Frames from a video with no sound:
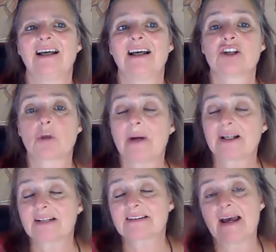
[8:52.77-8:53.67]
So by
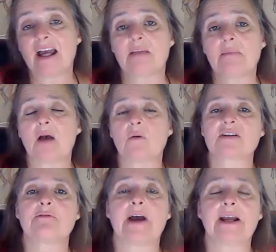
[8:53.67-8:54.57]
the time I was
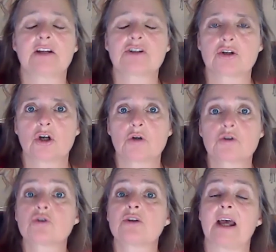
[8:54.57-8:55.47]
invited to go
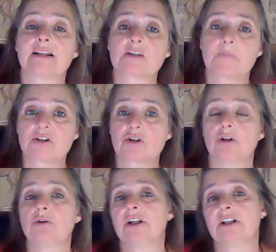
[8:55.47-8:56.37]
to that special
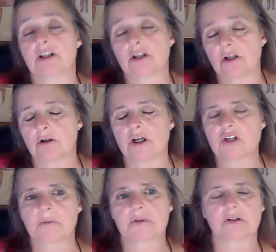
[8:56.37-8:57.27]
unit in another
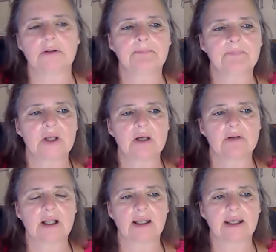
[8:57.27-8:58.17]
hospital here
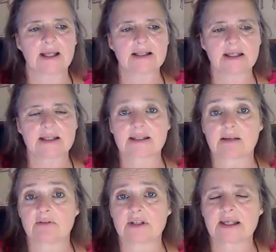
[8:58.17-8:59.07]
in Alicante, in
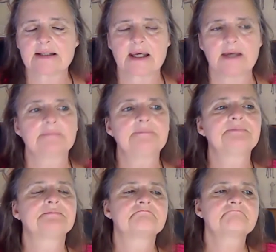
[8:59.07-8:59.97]
San Vicente,
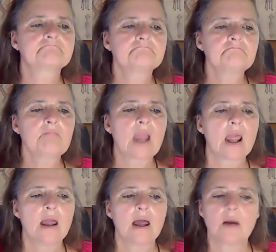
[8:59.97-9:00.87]

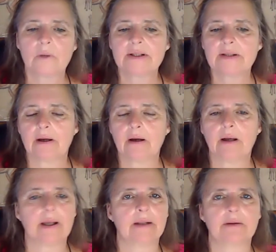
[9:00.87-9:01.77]
I went
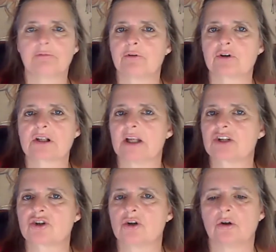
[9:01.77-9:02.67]
there and the first
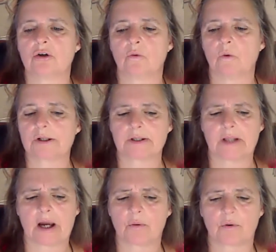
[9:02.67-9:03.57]
lecture was an
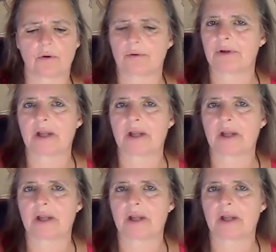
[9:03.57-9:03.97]
hour or an